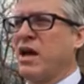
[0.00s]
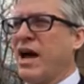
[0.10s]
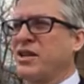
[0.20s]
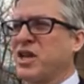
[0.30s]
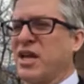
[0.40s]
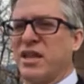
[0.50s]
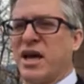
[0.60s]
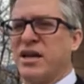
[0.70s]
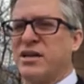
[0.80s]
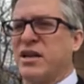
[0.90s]
asking
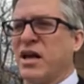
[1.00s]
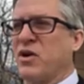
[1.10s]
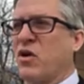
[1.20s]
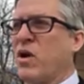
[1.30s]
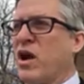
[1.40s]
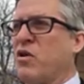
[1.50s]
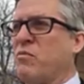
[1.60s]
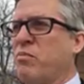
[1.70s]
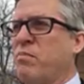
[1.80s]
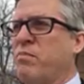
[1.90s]
that the
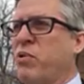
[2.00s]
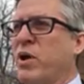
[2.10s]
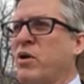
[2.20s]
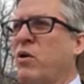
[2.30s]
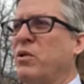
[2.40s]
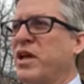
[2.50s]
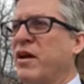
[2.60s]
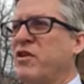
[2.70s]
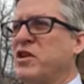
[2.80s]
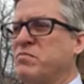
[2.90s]
Crown put all the
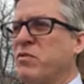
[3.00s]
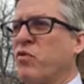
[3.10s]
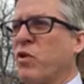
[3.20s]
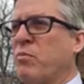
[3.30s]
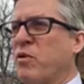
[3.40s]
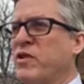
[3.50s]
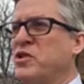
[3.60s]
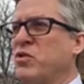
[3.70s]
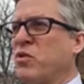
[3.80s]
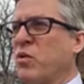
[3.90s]
evidence before a
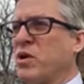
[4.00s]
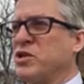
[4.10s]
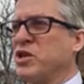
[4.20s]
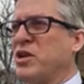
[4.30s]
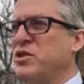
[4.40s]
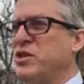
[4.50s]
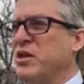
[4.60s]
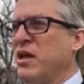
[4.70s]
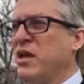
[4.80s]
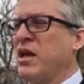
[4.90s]
provincial court judge.
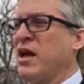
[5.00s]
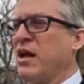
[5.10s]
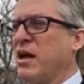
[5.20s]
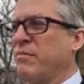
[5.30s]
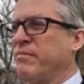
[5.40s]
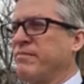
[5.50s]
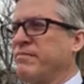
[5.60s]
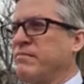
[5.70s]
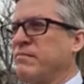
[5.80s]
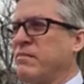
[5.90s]

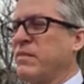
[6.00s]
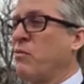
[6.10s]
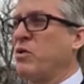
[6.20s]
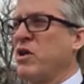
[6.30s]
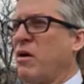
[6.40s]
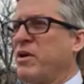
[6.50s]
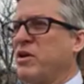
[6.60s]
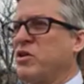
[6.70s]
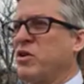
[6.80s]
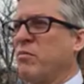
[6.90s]
That would not be
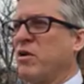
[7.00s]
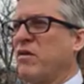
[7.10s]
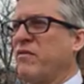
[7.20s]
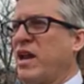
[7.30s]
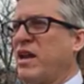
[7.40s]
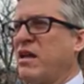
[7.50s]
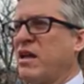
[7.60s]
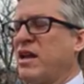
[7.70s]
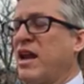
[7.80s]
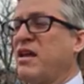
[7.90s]
determinative
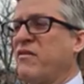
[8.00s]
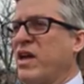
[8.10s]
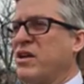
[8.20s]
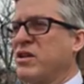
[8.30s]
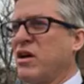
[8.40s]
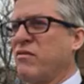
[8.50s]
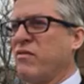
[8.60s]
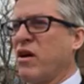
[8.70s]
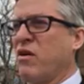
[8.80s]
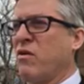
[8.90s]
in any event of
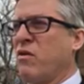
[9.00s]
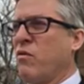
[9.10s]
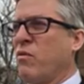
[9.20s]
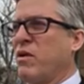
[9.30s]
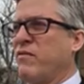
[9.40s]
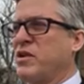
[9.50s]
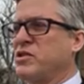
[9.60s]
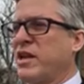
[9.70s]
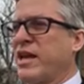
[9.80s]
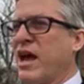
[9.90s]
what
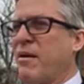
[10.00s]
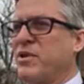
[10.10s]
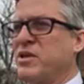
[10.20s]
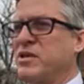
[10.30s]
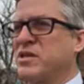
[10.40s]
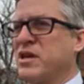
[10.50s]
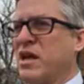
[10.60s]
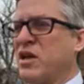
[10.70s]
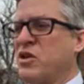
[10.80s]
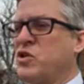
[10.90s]
eventually happens
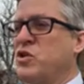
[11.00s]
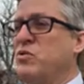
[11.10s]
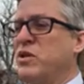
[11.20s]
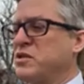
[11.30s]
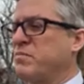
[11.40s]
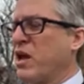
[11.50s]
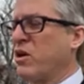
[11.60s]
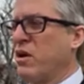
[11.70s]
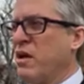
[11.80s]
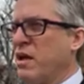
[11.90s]
to this
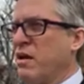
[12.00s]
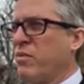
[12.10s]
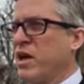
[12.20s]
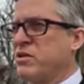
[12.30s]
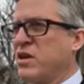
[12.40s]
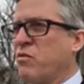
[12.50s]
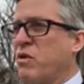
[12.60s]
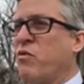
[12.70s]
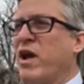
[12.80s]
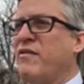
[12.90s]
matter, but
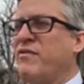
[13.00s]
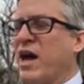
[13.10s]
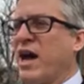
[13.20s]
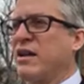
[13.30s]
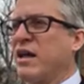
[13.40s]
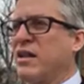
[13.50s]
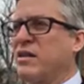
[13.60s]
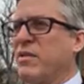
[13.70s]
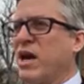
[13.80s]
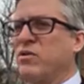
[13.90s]
we've waived that,
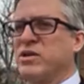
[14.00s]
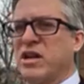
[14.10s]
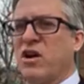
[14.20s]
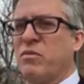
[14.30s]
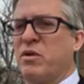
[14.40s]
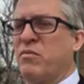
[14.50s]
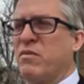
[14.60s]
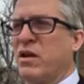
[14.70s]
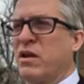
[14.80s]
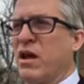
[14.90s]
and the matter has now
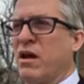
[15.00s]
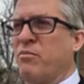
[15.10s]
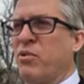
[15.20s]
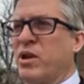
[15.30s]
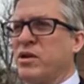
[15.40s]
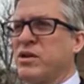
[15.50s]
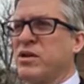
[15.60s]
been put